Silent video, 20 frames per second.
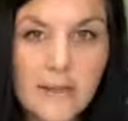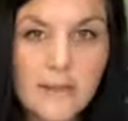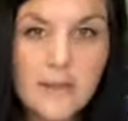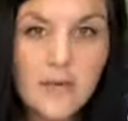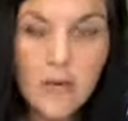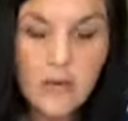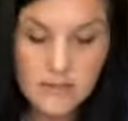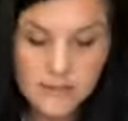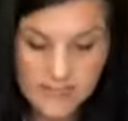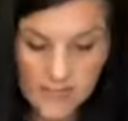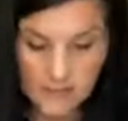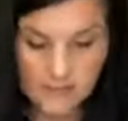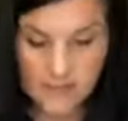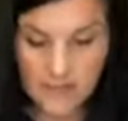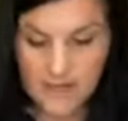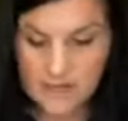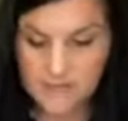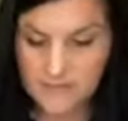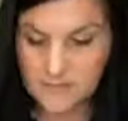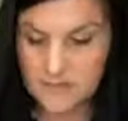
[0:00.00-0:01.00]
I'm gonna hold it up,
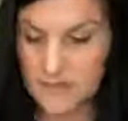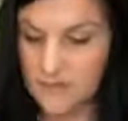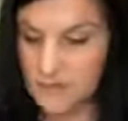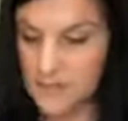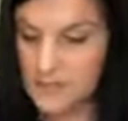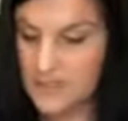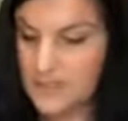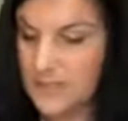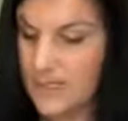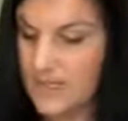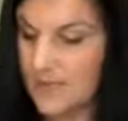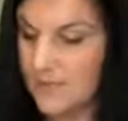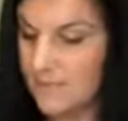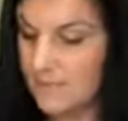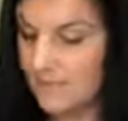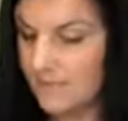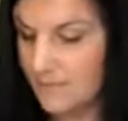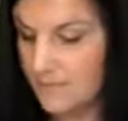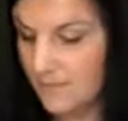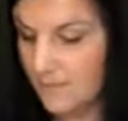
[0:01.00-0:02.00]
guys, for you to see.